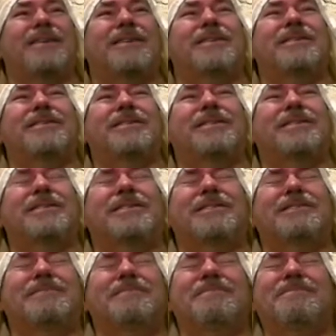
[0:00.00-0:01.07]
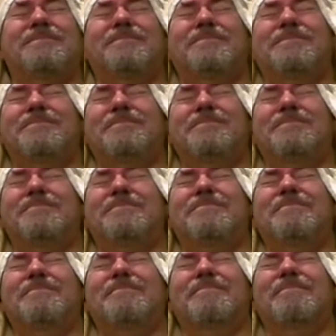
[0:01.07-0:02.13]

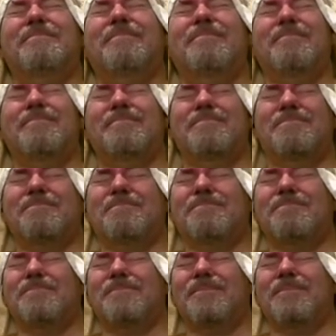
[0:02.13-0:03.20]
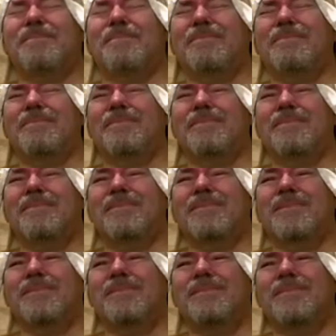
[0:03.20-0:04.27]

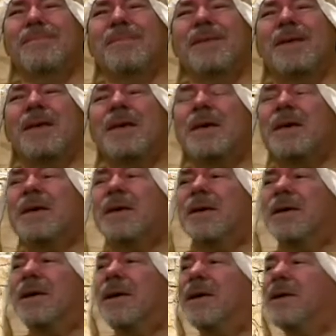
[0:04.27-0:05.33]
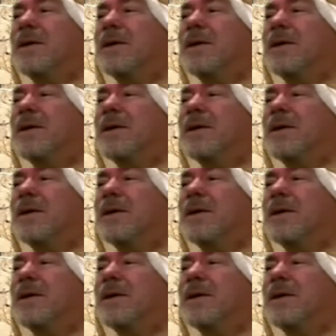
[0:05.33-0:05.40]
Nothing is said.